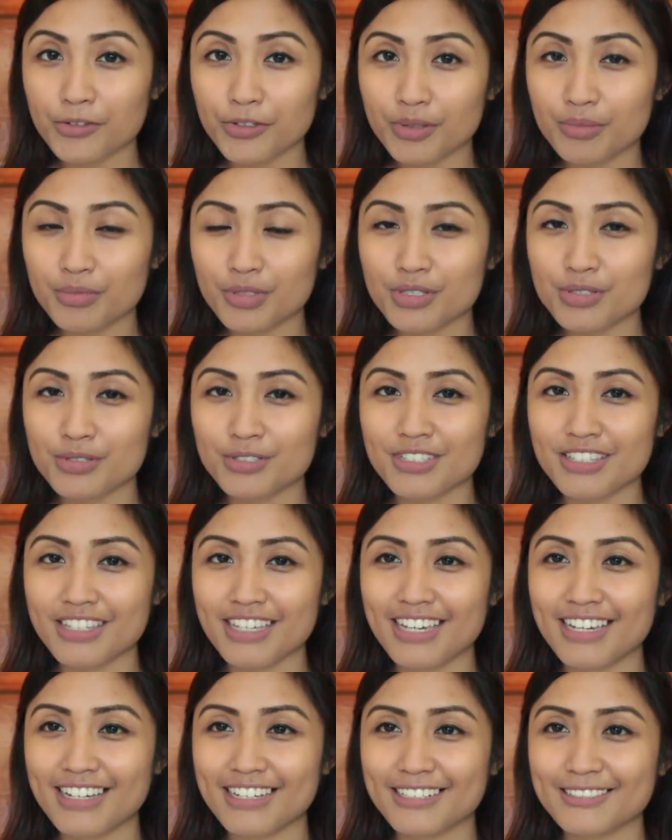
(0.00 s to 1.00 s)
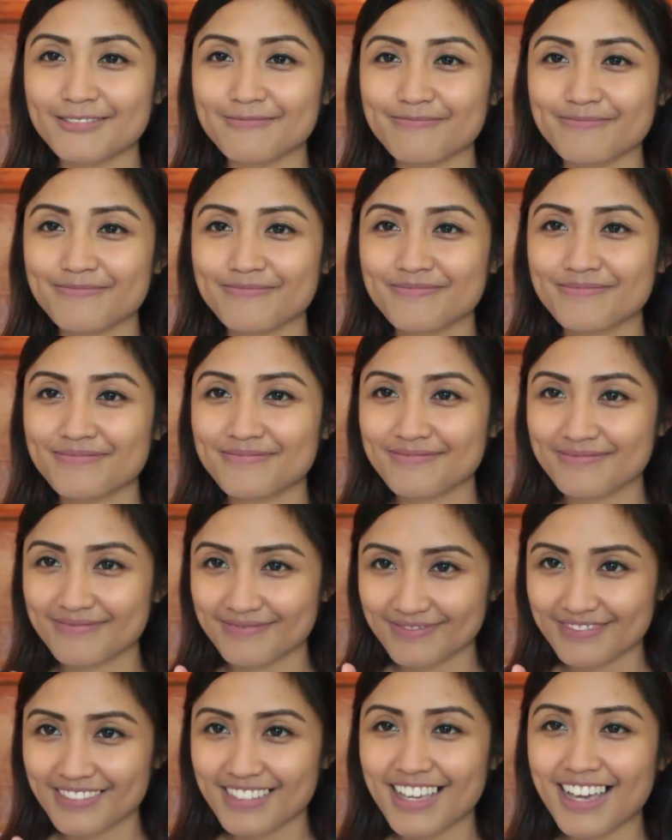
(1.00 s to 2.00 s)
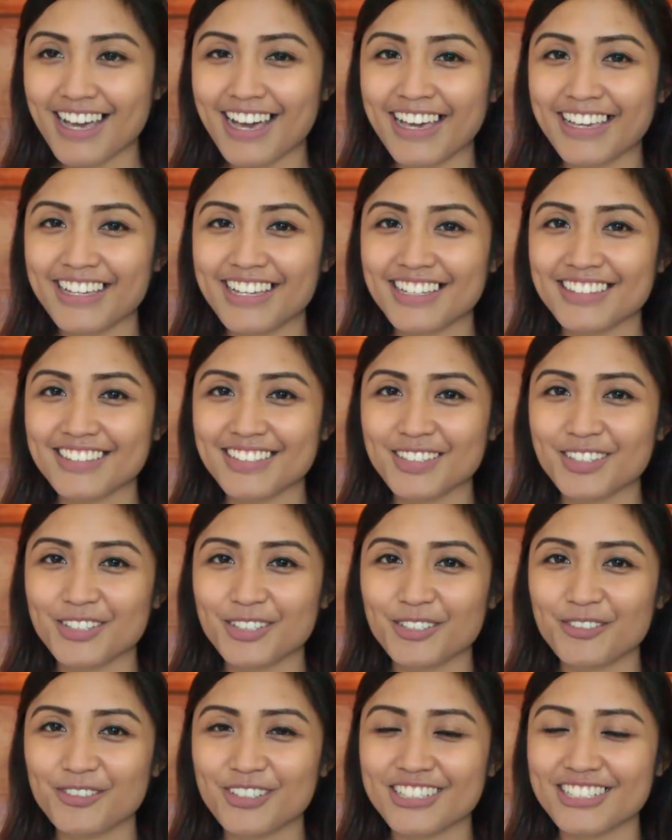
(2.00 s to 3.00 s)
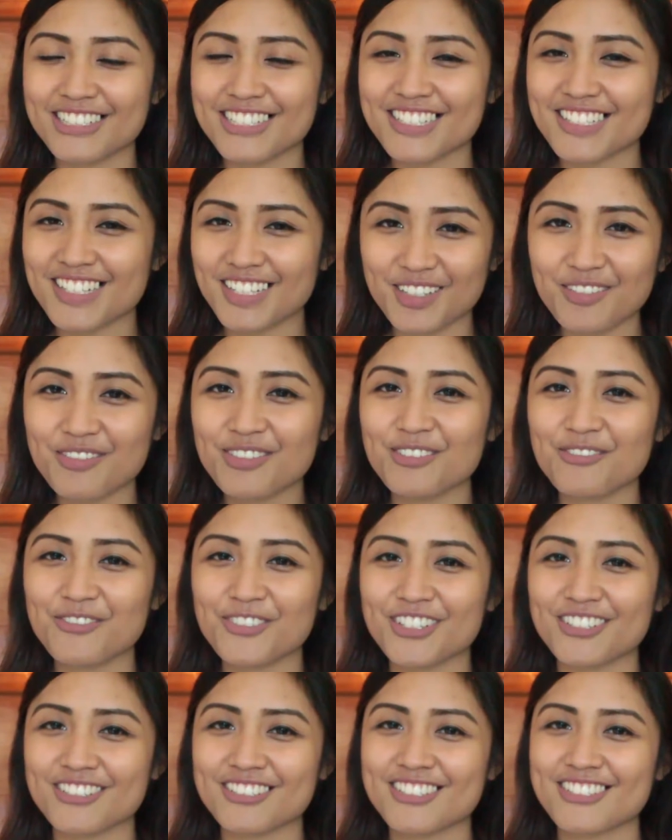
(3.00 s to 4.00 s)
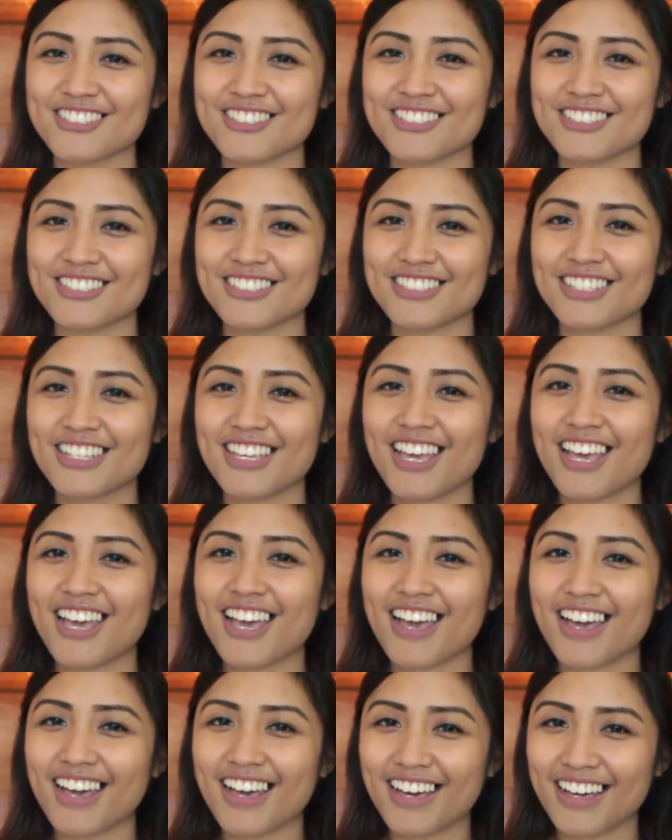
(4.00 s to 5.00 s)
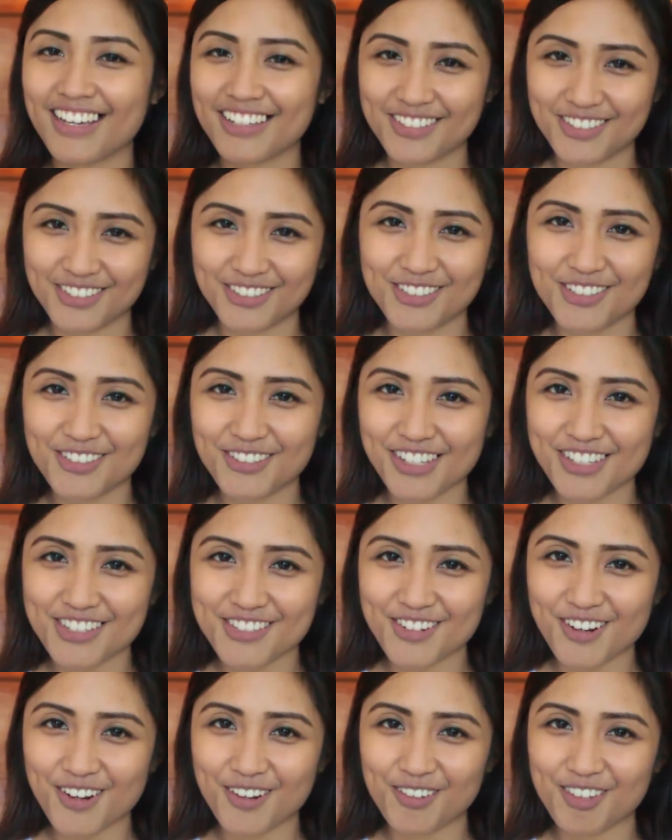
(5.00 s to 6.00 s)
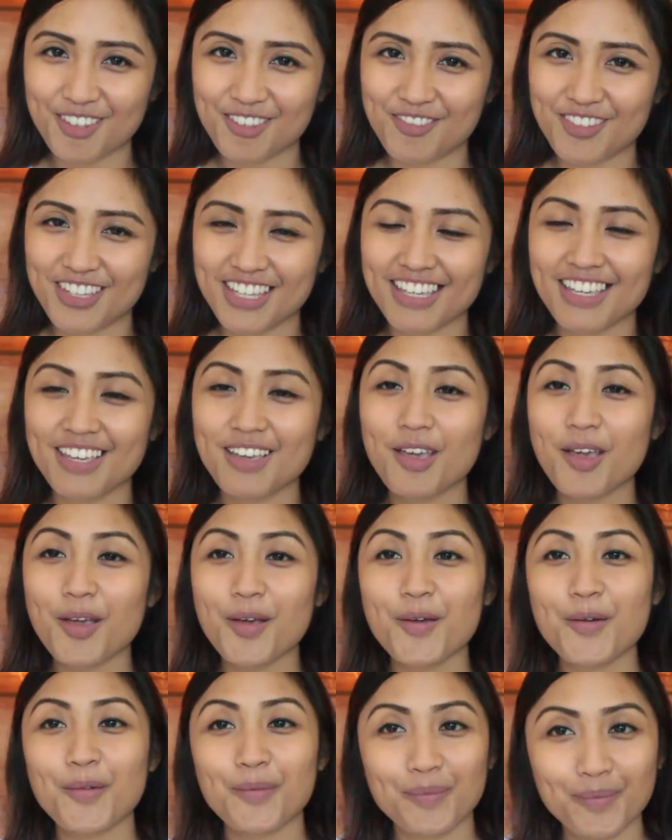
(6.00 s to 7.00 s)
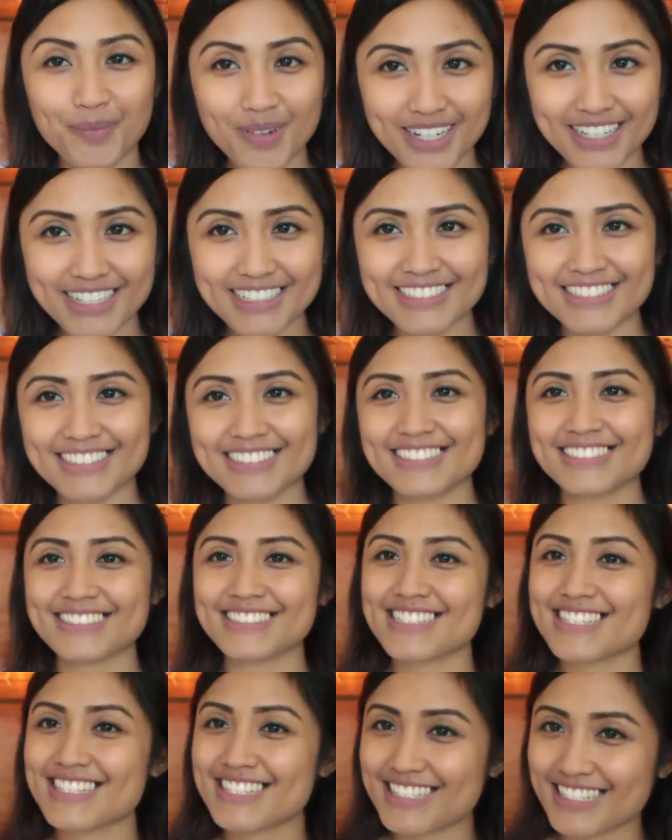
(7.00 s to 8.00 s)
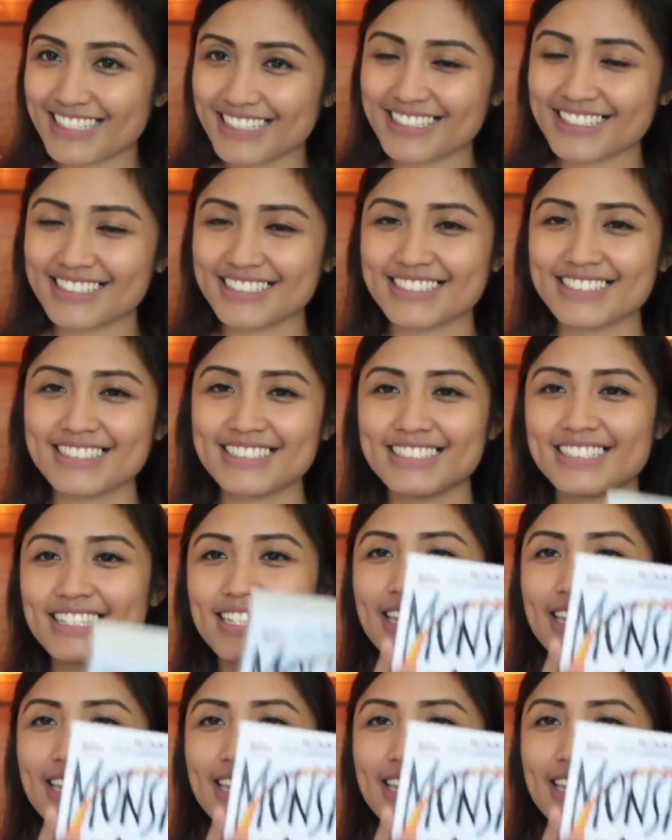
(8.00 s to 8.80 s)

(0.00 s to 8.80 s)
books were there. I got the third one instead of the first. I don't know what's wrong with me. But still,